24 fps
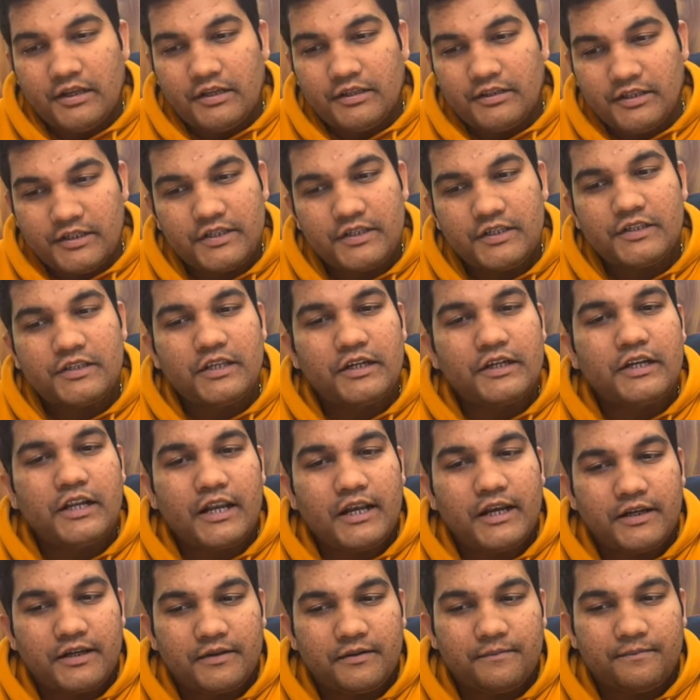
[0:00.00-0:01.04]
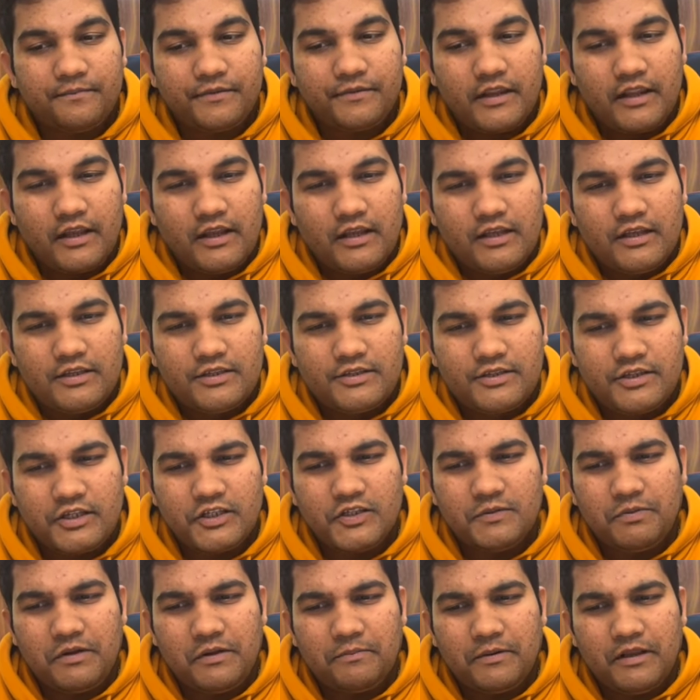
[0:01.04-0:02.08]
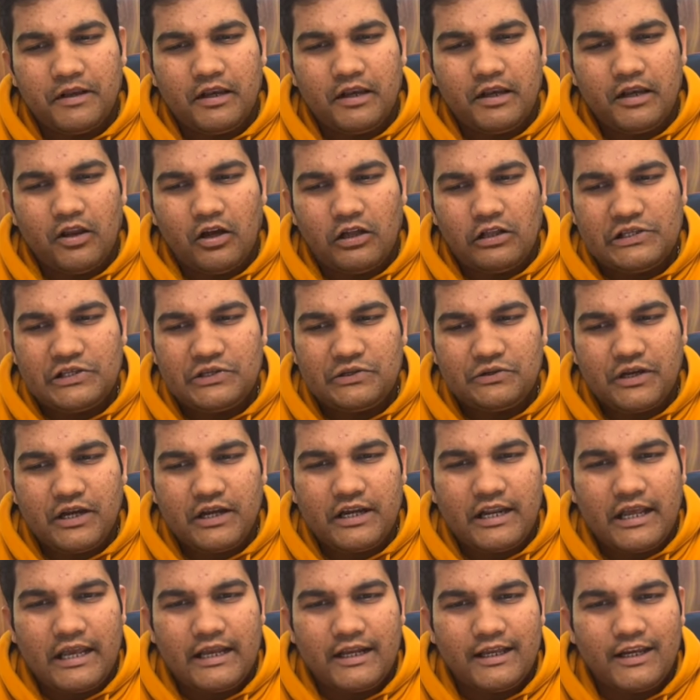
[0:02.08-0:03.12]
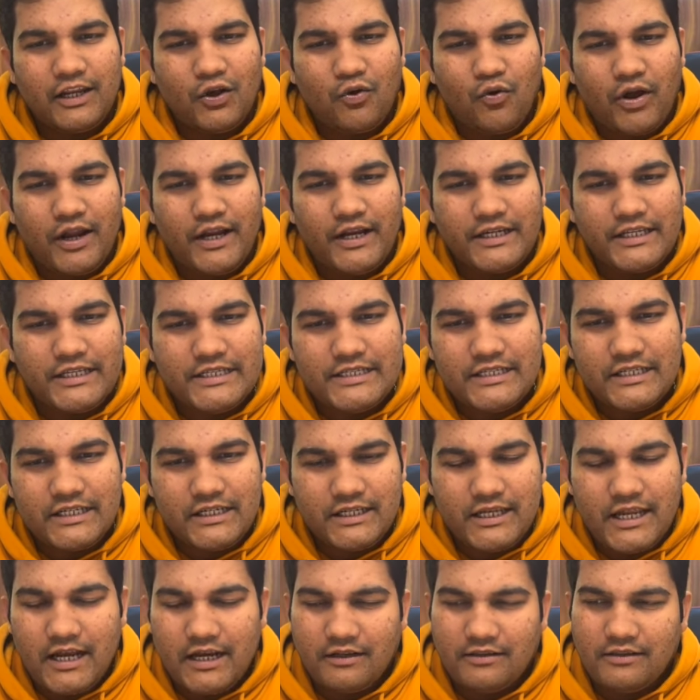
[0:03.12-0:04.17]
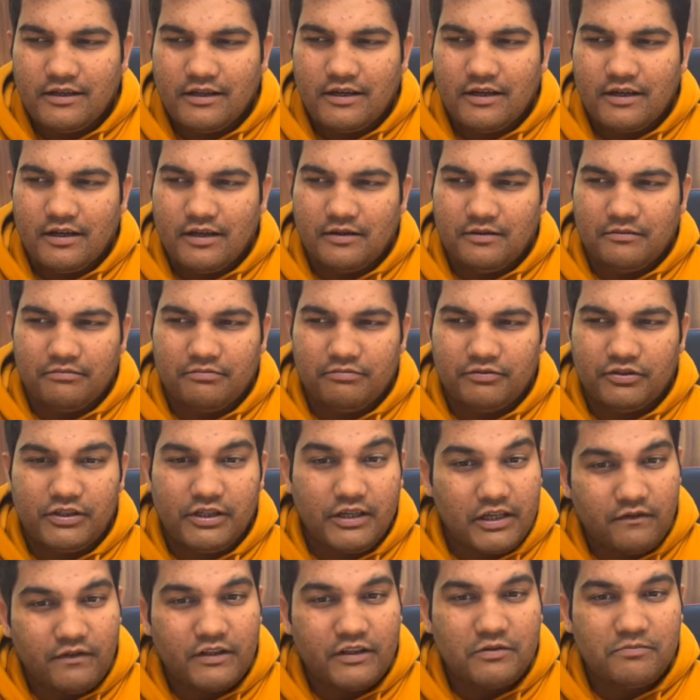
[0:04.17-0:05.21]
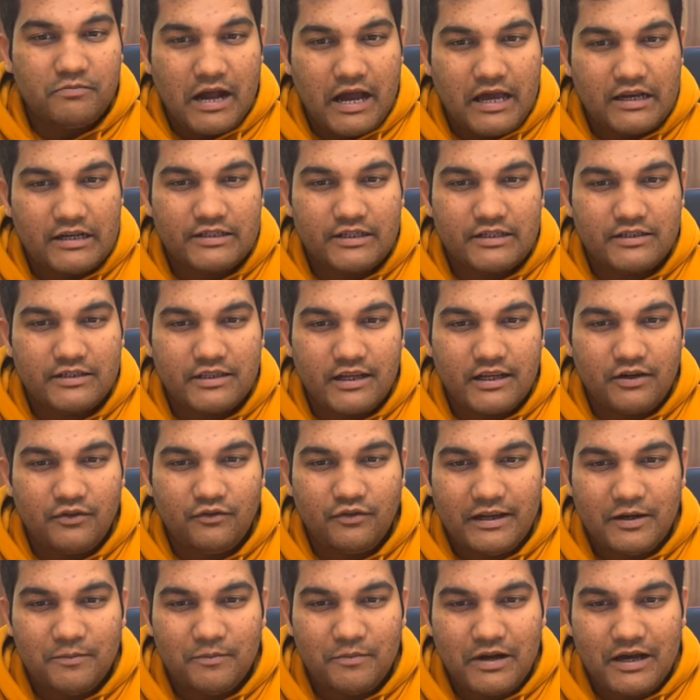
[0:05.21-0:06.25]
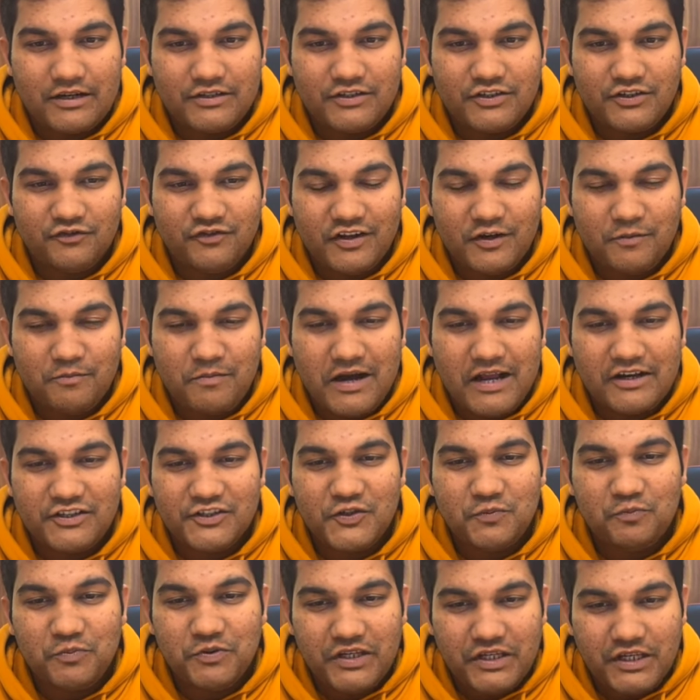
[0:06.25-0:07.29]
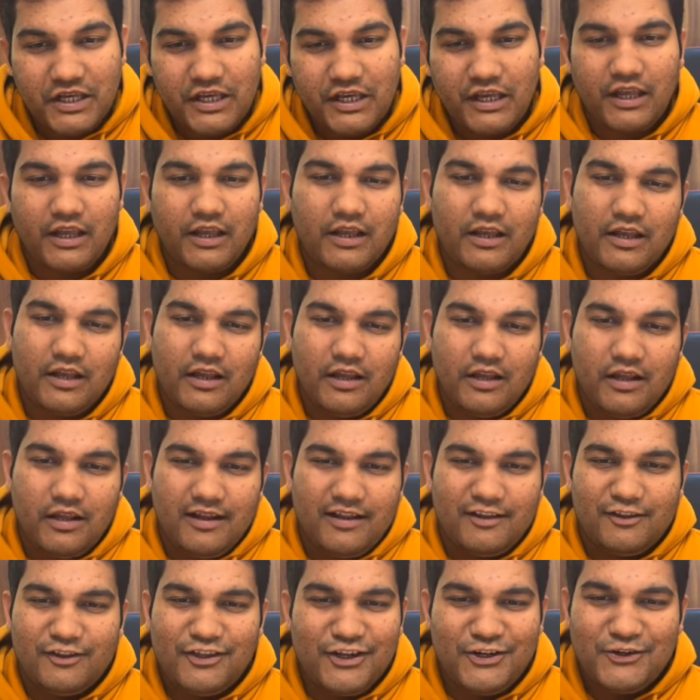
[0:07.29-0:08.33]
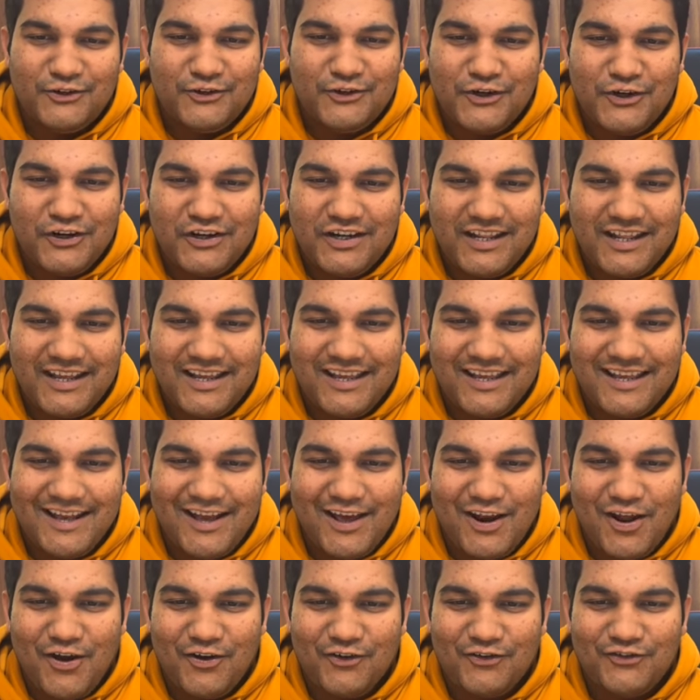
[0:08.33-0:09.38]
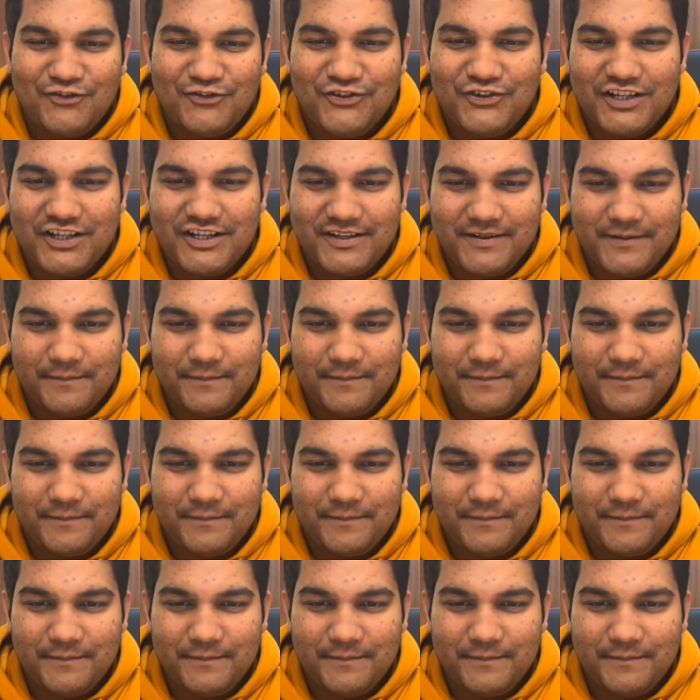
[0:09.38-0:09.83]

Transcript: This is the trait. Such people also get angry quite easily. And the thing with Mars is that while Mars, when Mars is speaking, they do not take care of